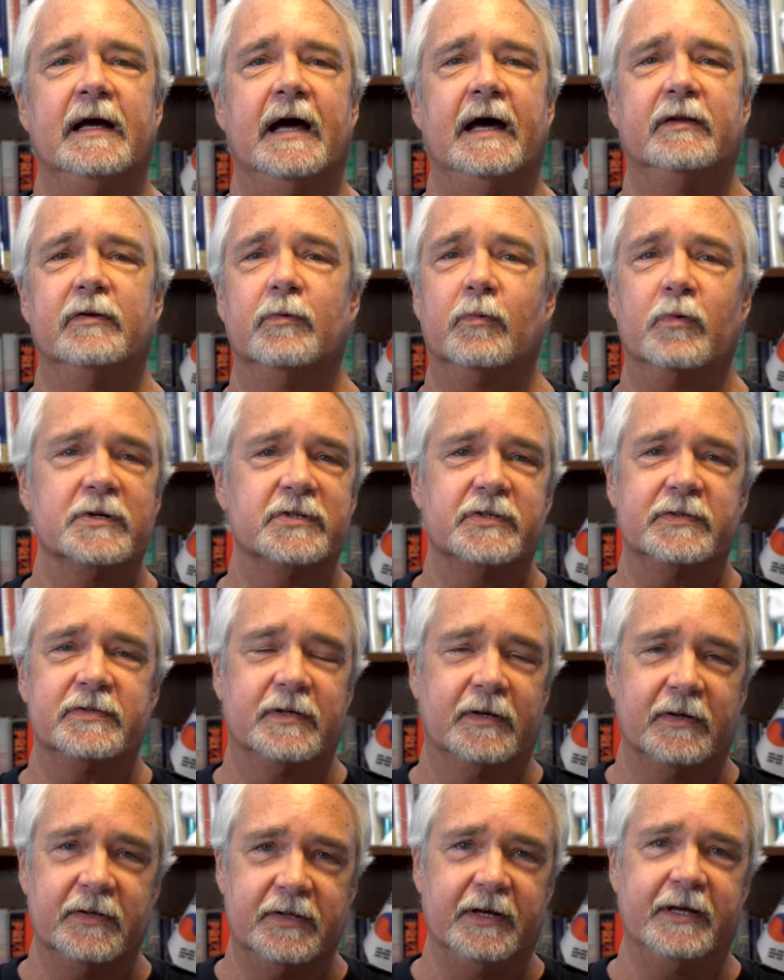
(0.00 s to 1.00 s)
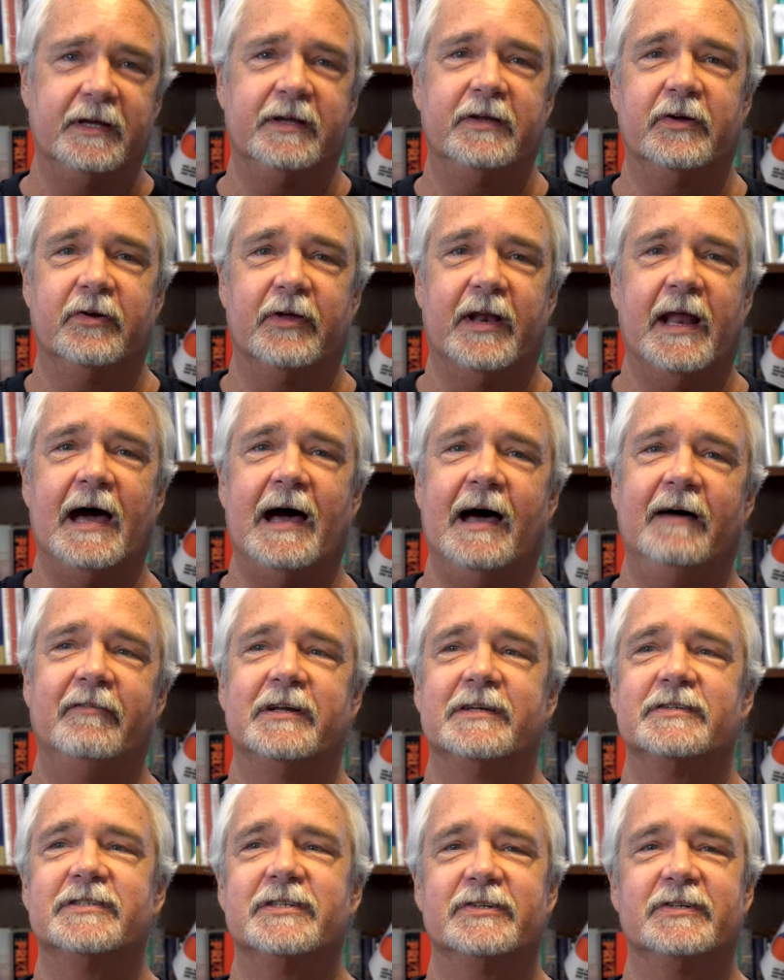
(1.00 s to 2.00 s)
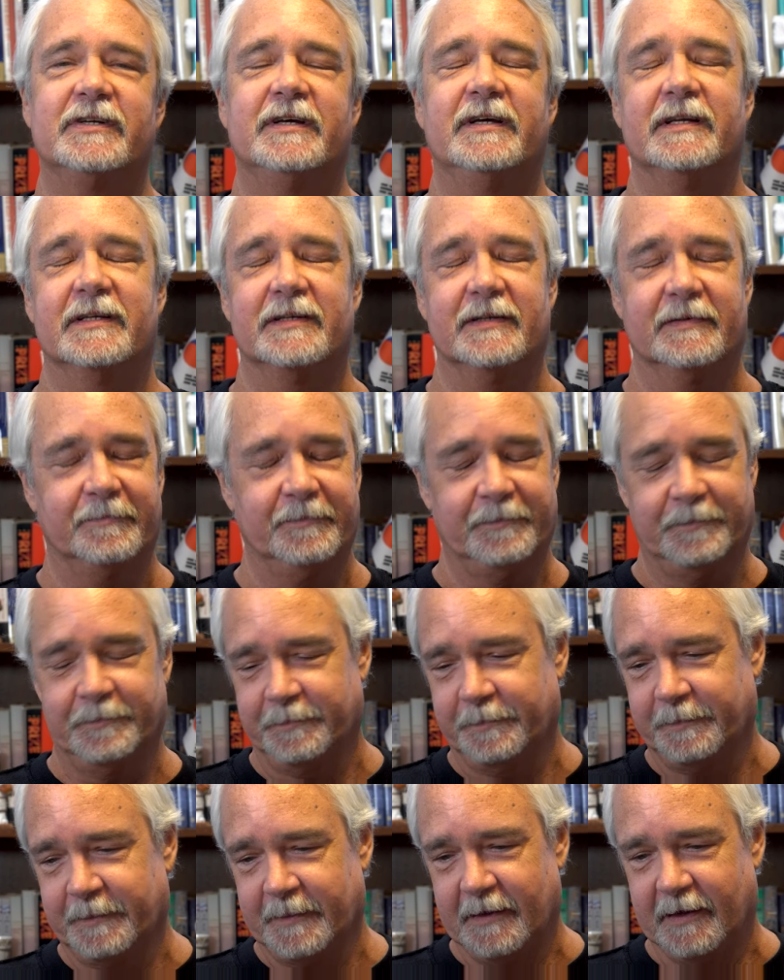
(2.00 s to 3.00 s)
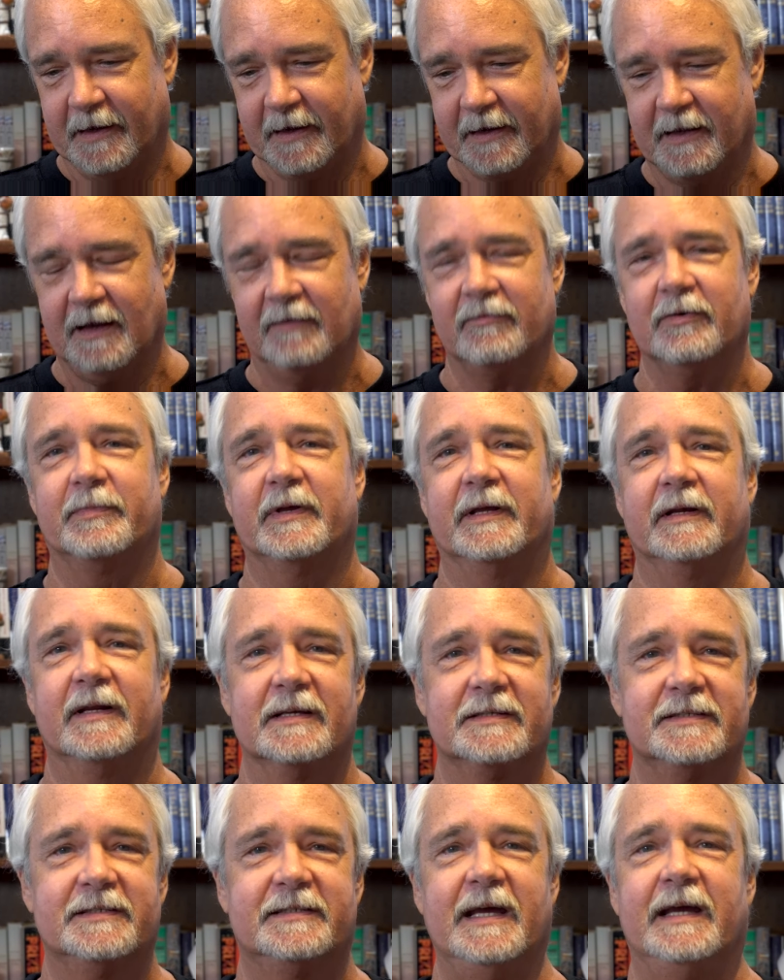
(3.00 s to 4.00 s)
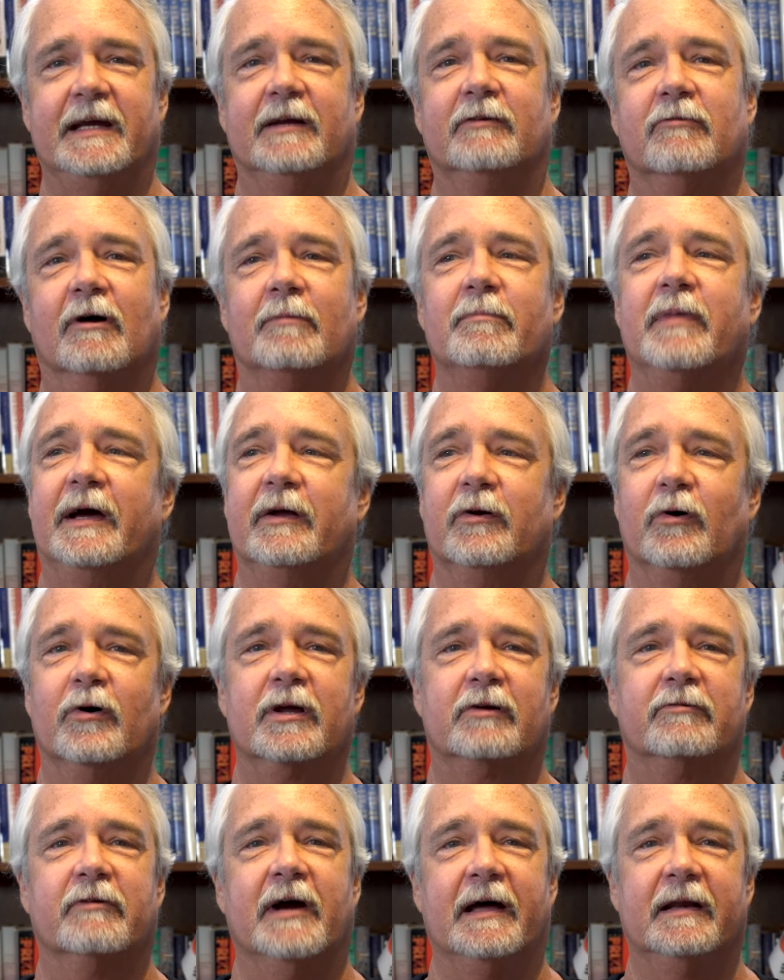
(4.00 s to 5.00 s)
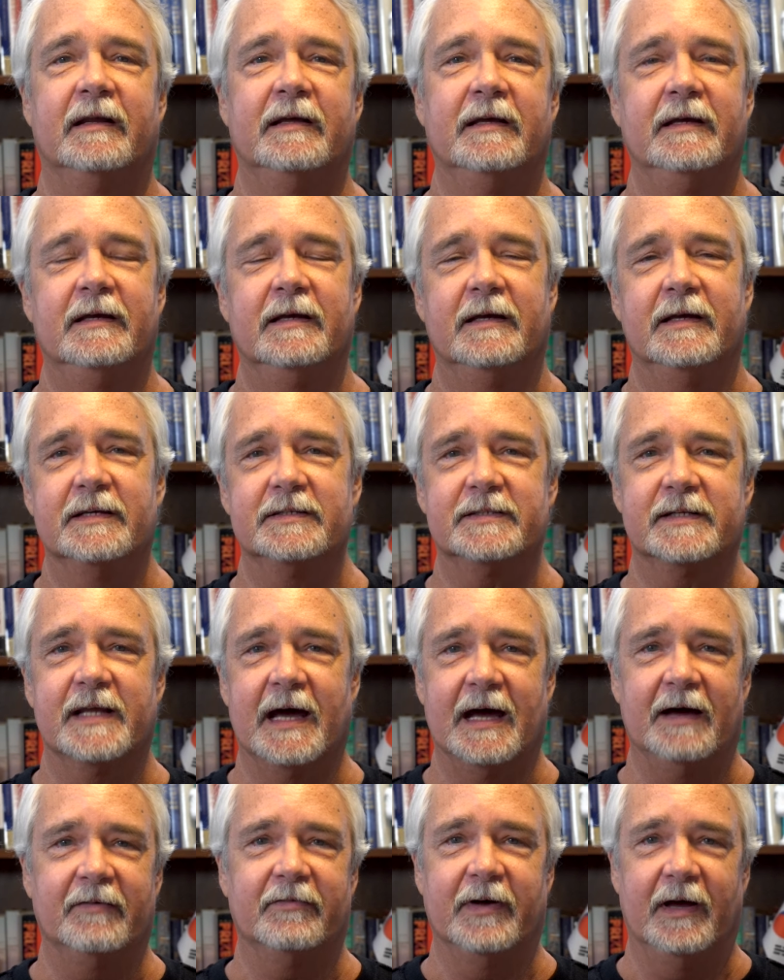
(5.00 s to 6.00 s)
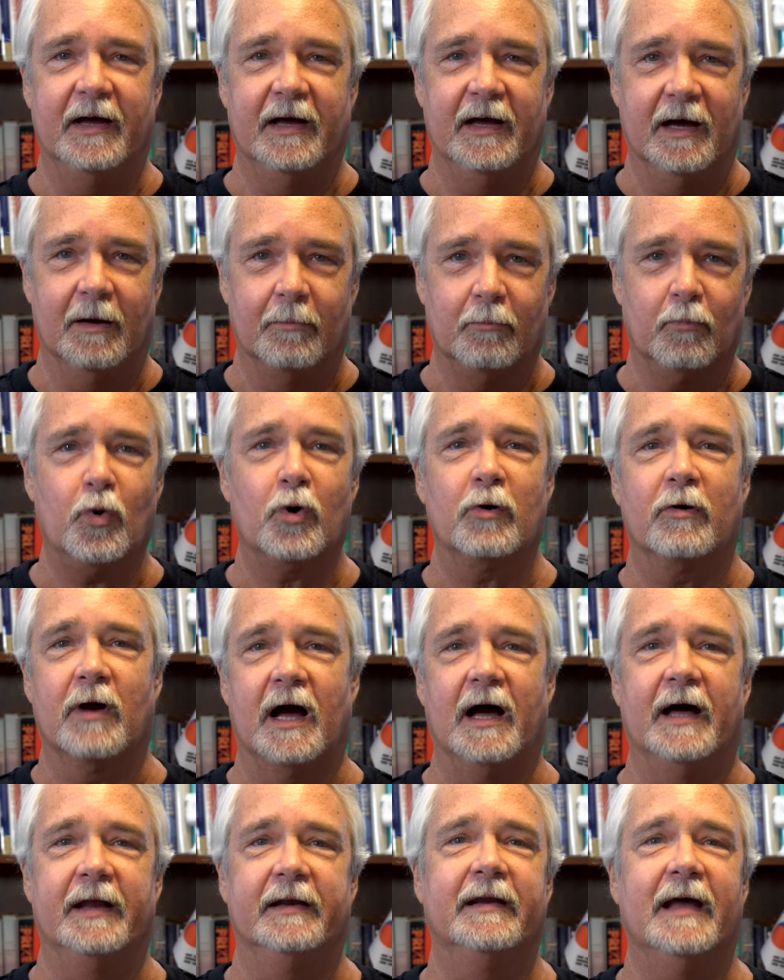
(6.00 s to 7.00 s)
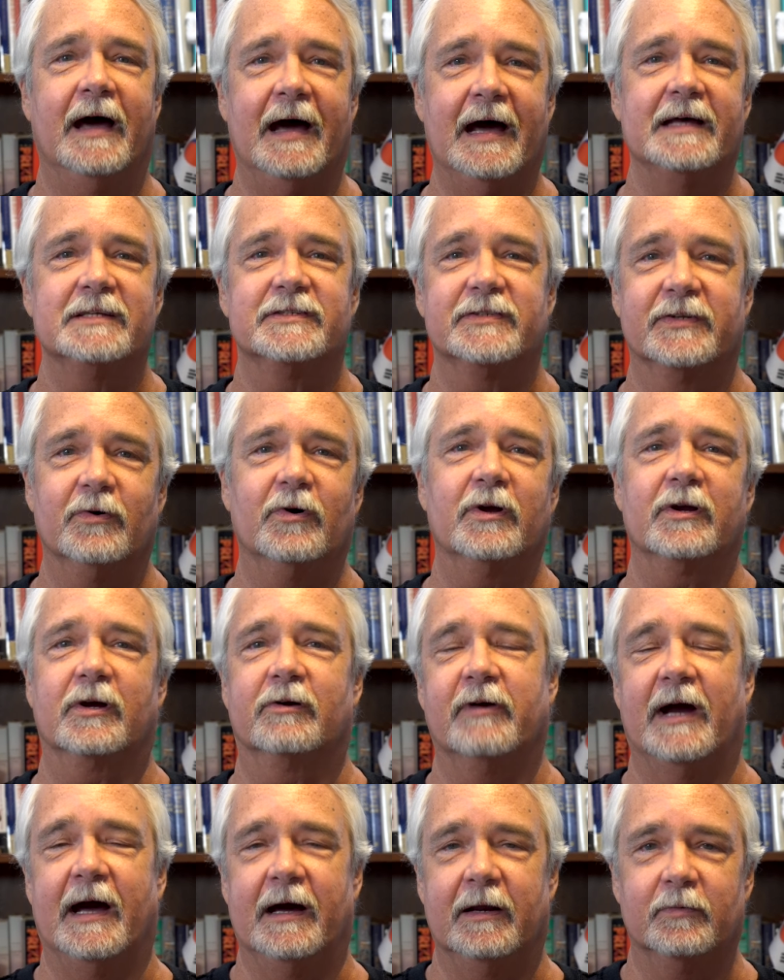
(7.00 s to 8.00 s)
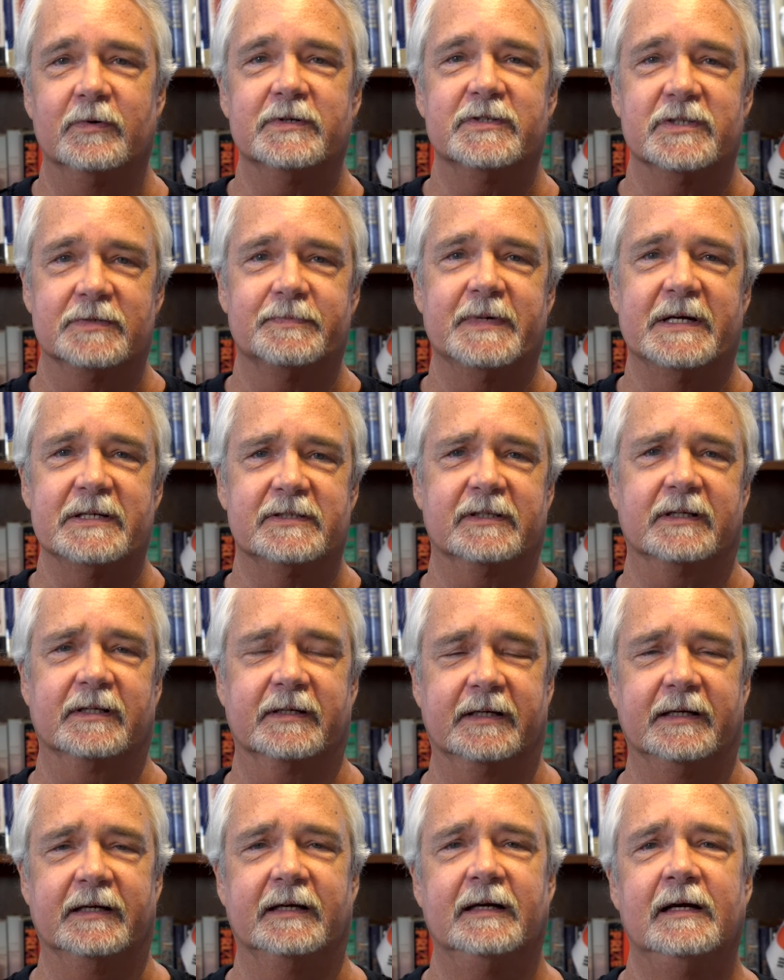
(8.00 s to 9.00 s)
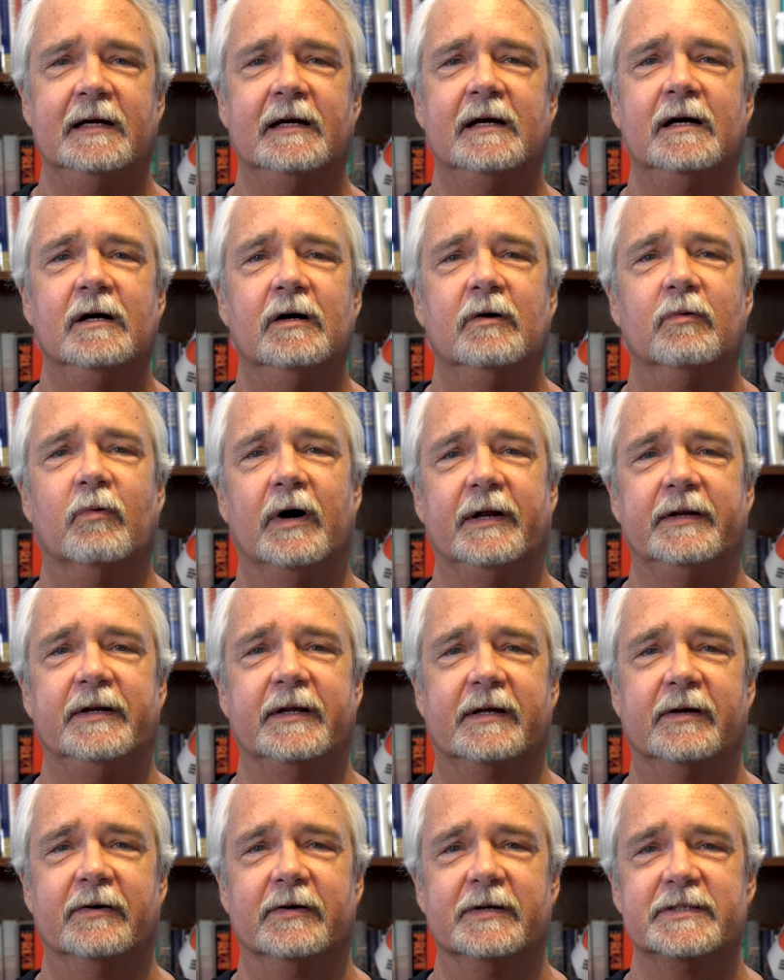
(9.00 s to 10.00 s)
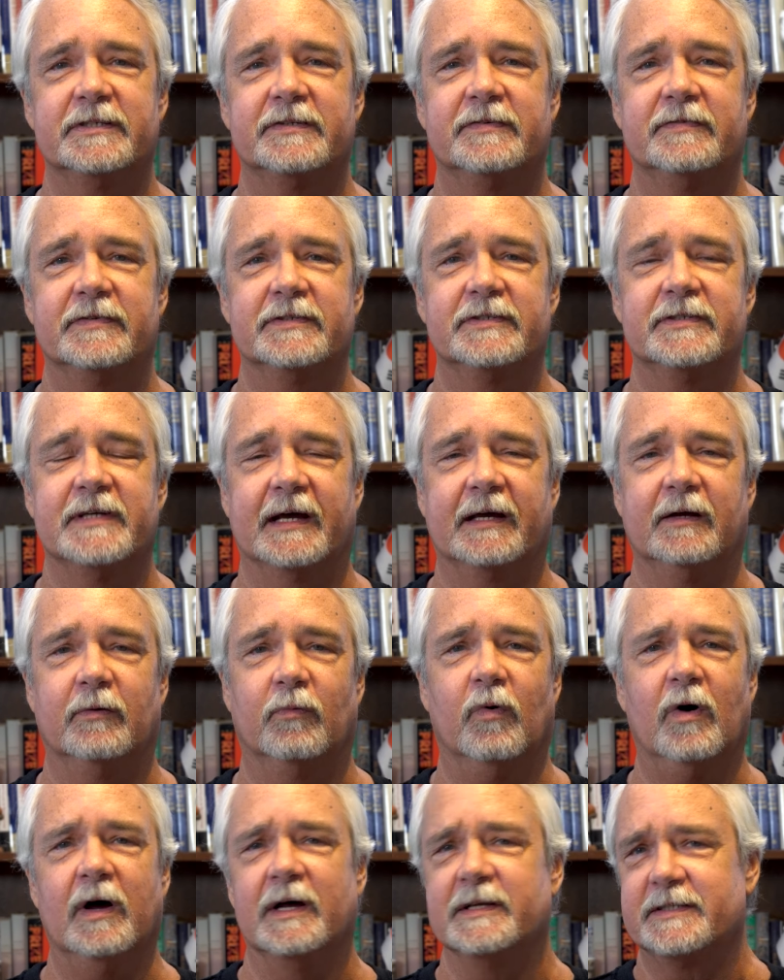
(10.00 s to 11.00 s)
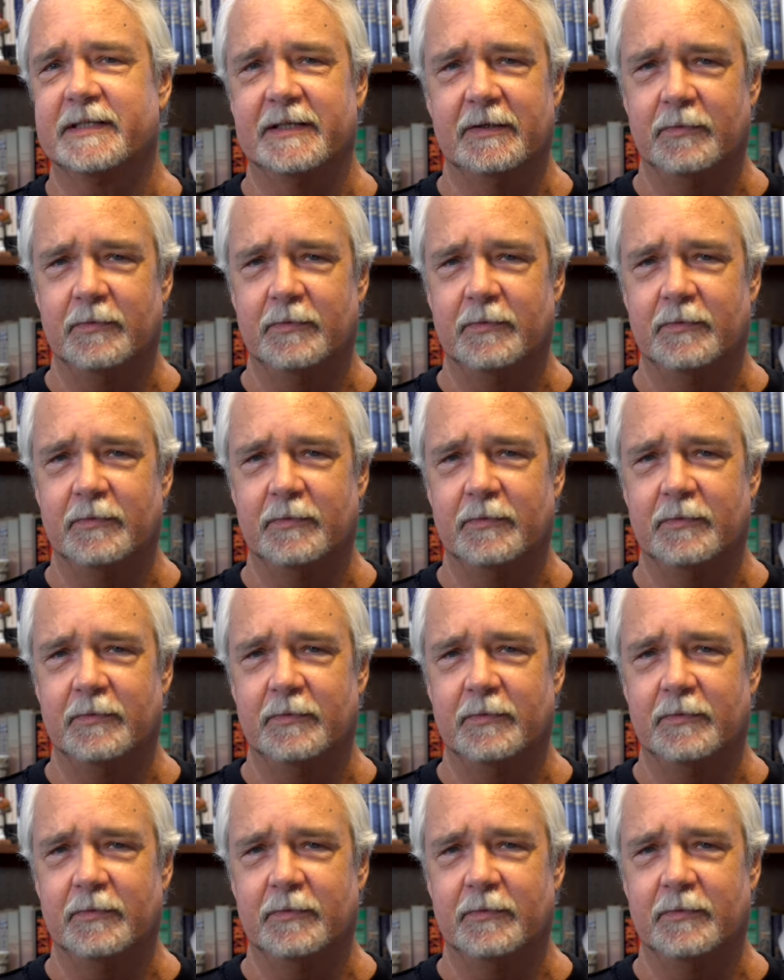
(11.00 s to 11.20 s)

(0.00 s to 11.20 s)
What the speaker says: And the worst thing you can have in a government, a state run by an autocrat, is to have a moron as the autocrat, which is basically what Nicholas II was.